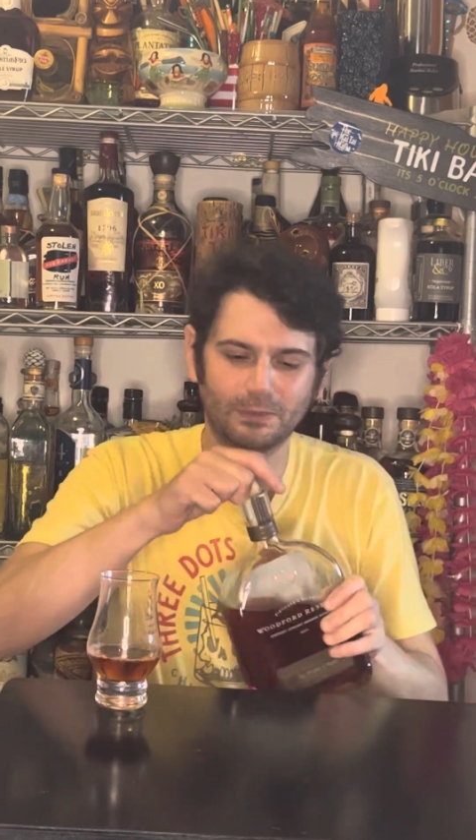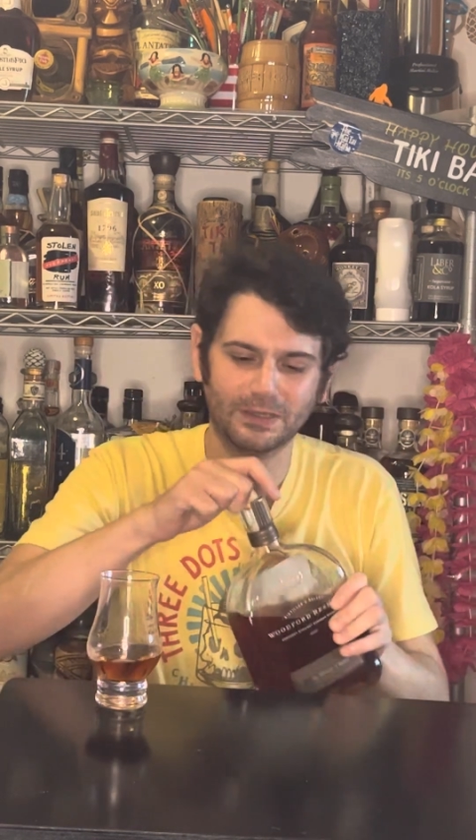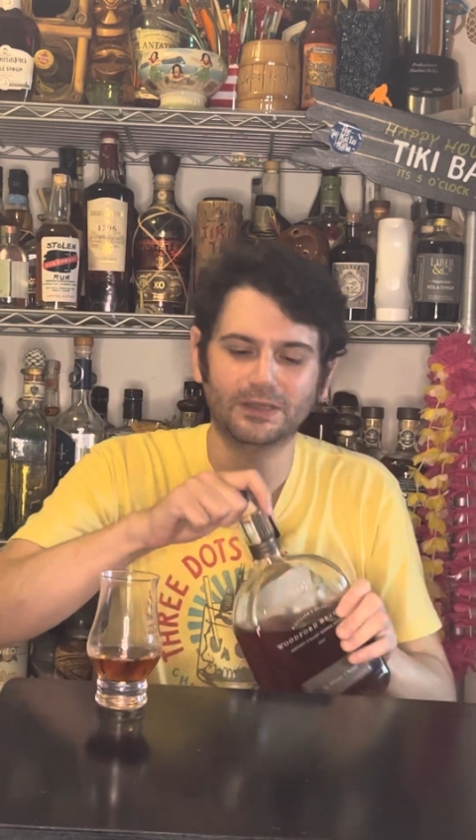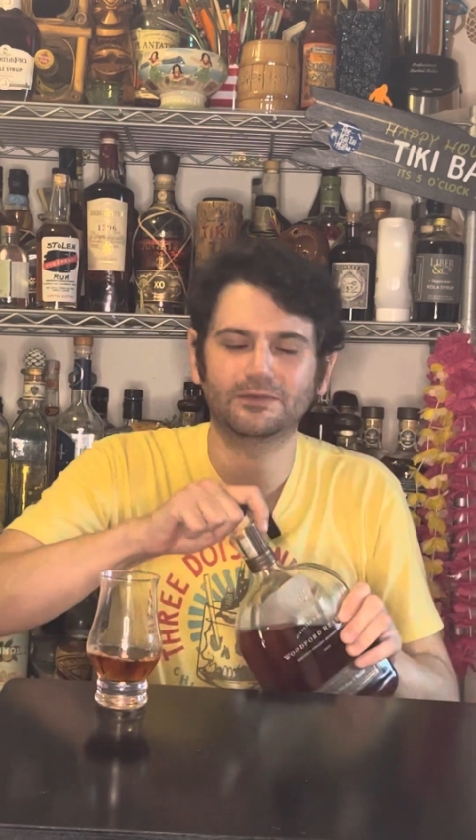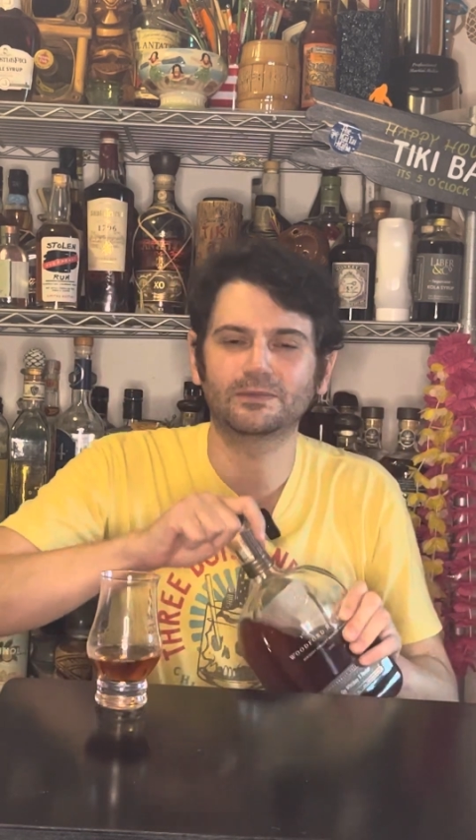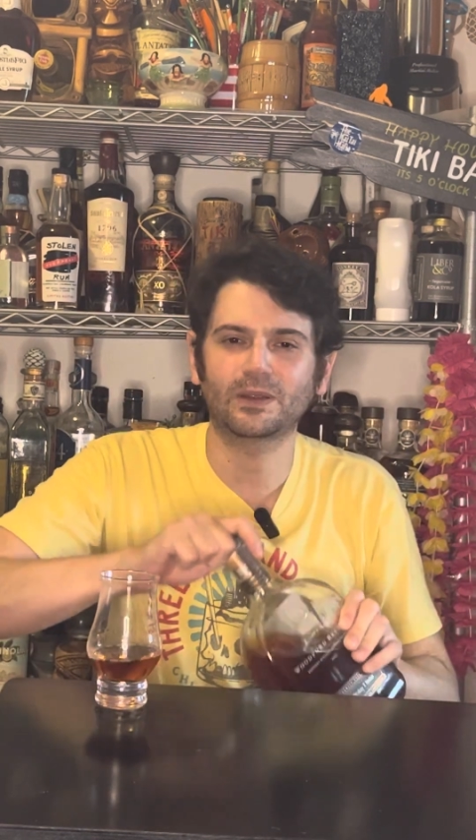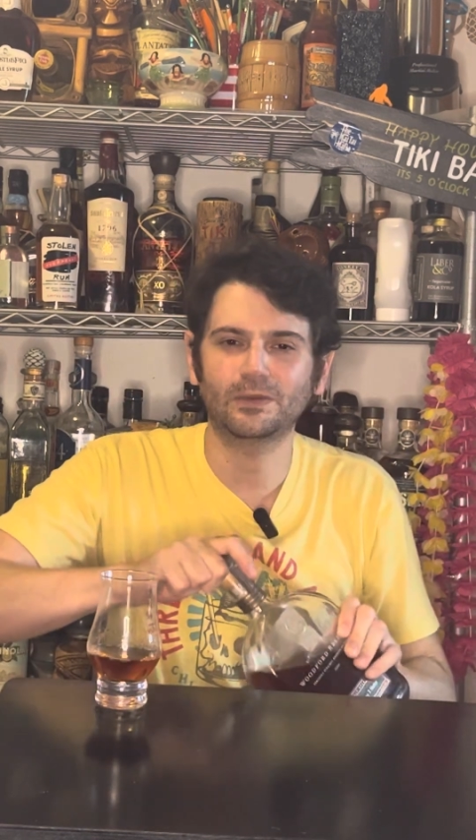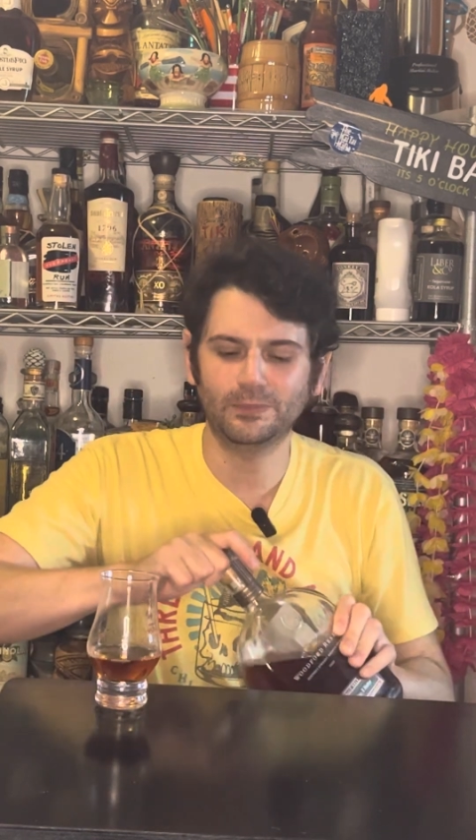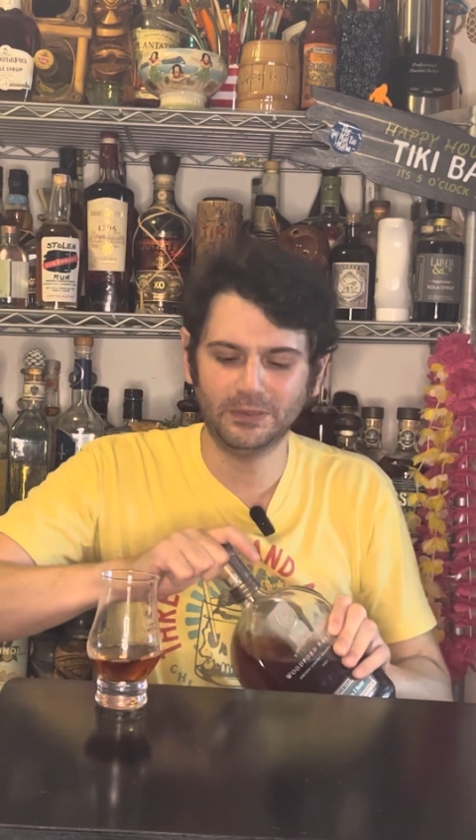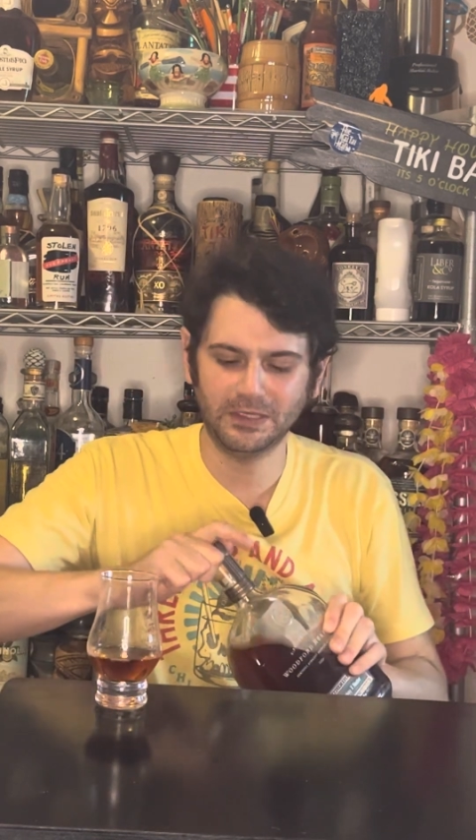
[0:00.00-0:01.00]
When I
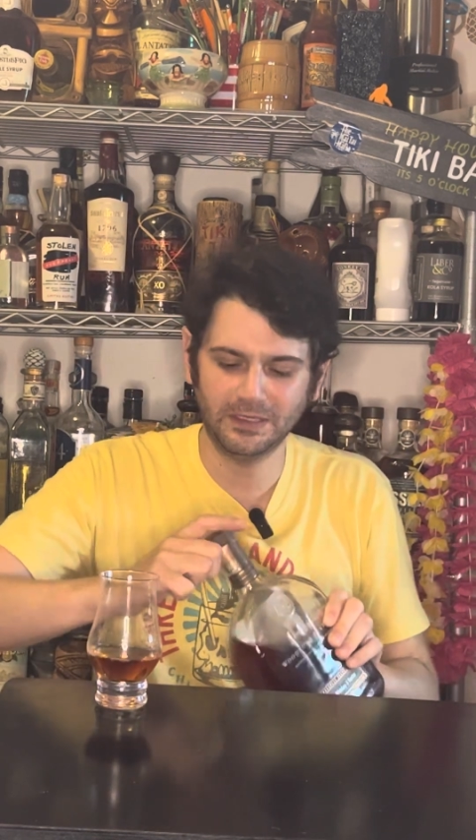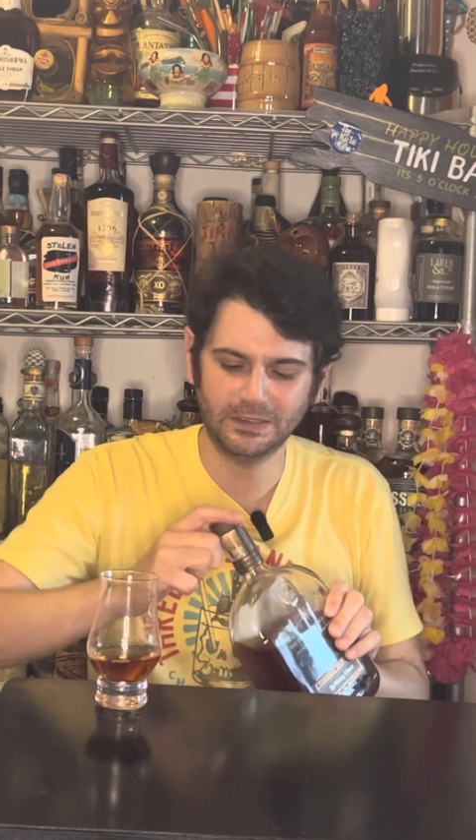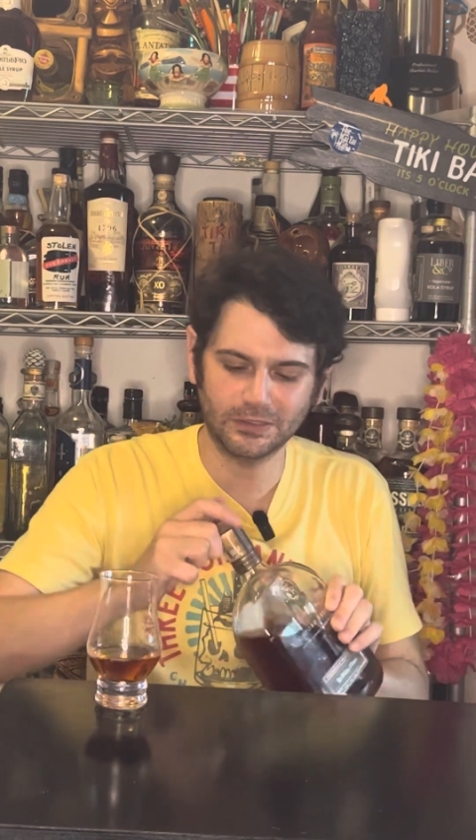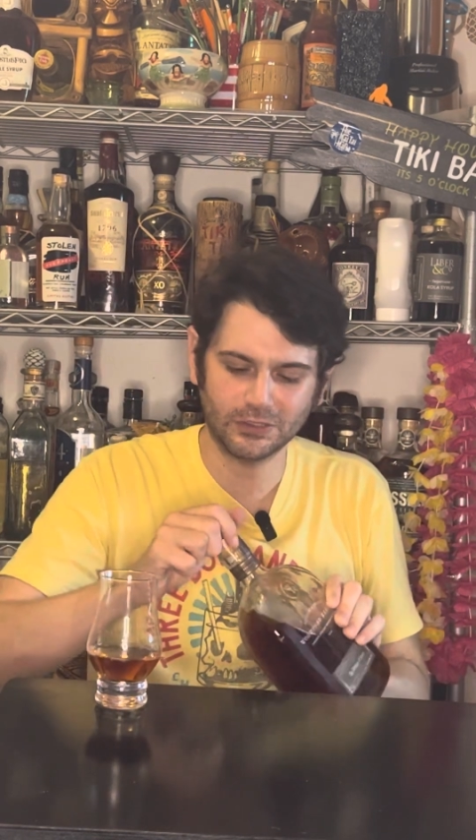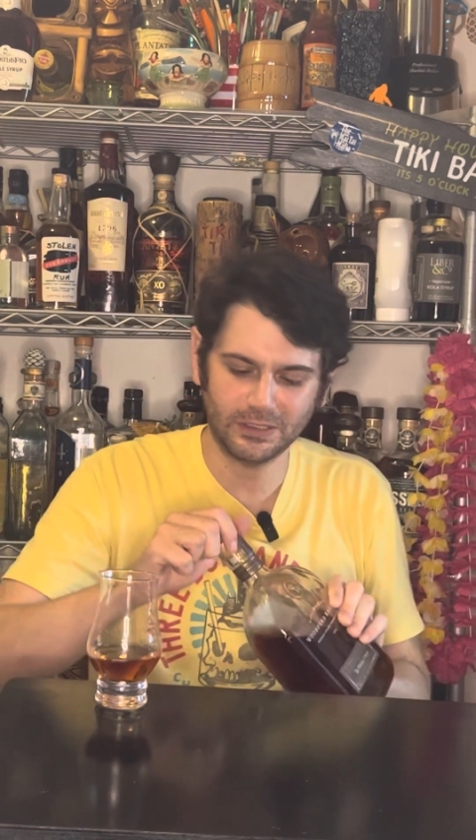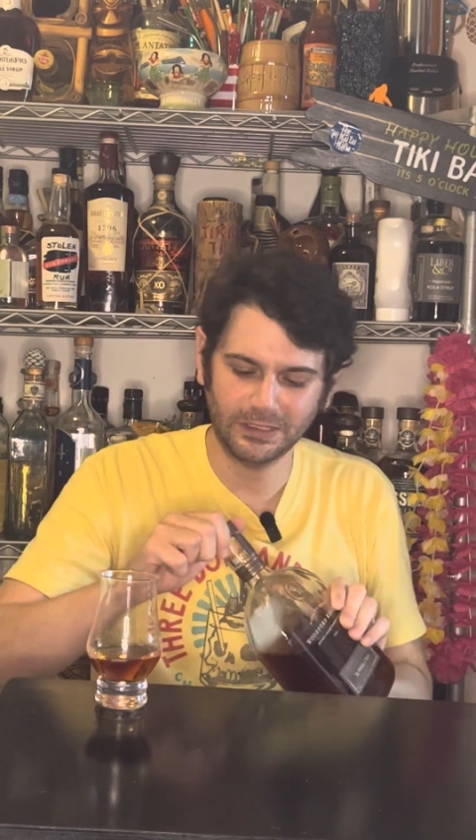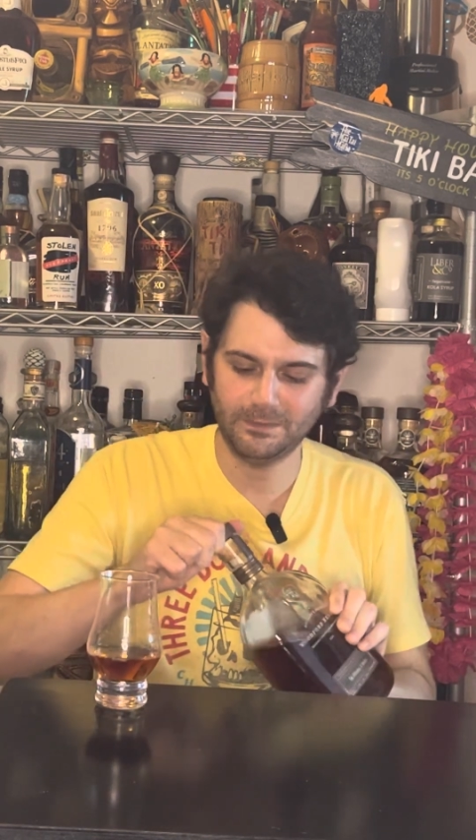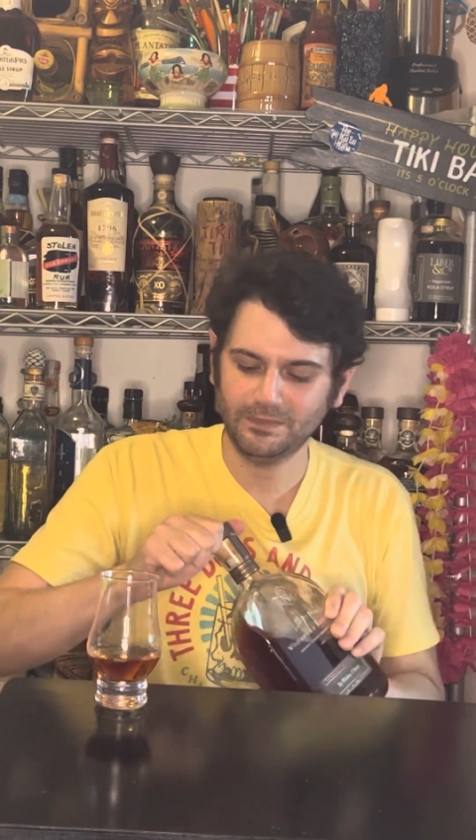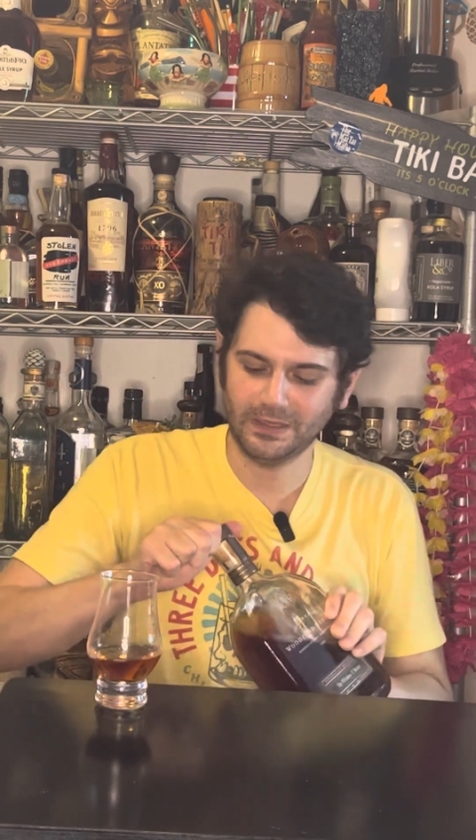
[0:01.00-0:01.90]
opened it initially,